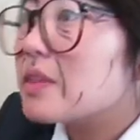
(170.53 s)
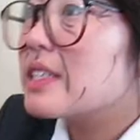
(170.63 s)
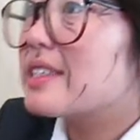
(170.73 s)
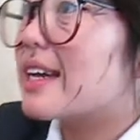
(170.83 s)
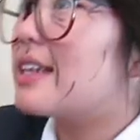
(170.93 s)

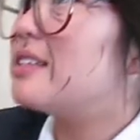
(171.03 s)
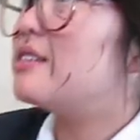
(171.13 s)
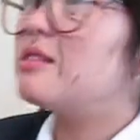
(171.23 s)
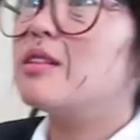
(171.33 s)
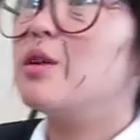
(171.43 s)
Second,
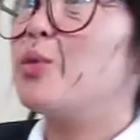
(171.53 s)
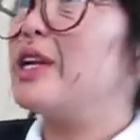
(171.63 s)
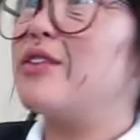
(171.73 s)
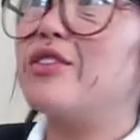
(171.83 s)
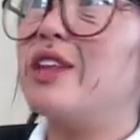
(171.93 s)
we
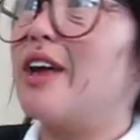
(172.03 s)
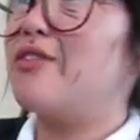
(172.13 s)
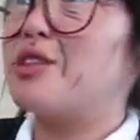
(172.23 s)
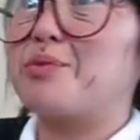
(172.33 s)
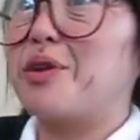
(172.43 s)
never
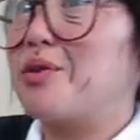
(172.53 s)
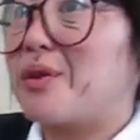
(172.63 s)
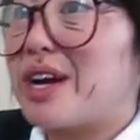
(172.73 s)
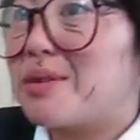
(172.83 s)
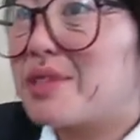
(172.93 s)
left the
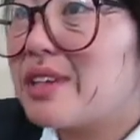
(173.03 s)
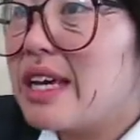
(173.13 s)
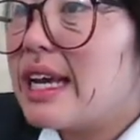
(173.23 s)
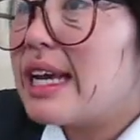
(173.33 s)
programs.